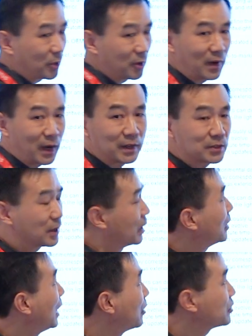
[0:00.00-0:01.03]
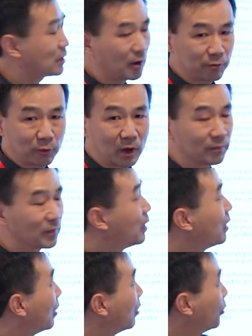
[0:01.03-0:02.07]
provides cloud software,
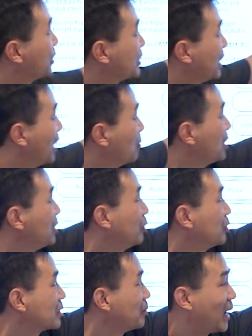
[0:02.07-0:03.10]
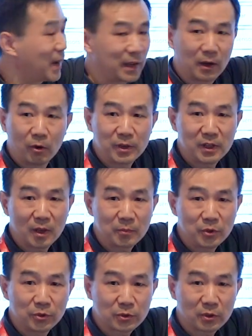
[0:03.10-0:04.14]
which can be used by OEM
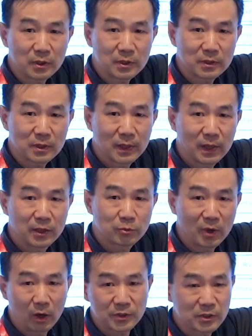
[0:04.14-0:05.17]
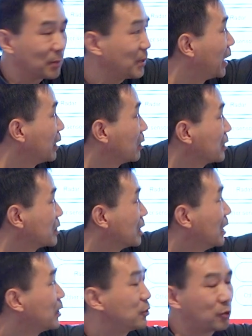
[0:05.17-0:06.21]
users as well as suppliers
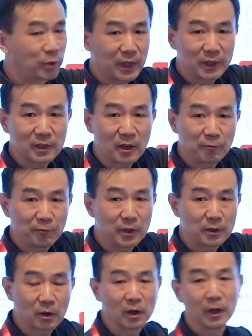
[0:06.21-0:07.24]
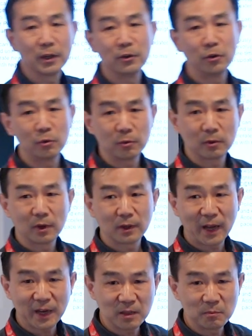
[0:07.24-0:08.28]
to quickly configure new
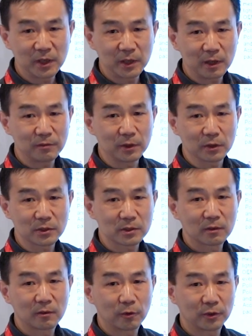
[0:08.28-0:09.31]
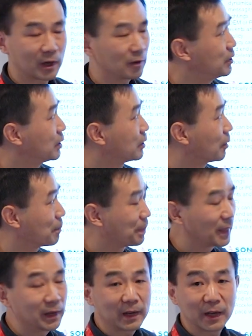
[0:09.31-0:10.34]
lighting behaviors for their vehicle.
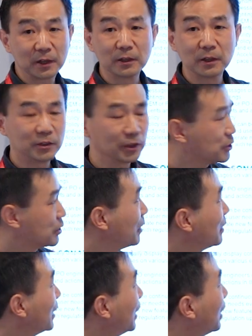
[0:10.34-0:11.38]
And in addition,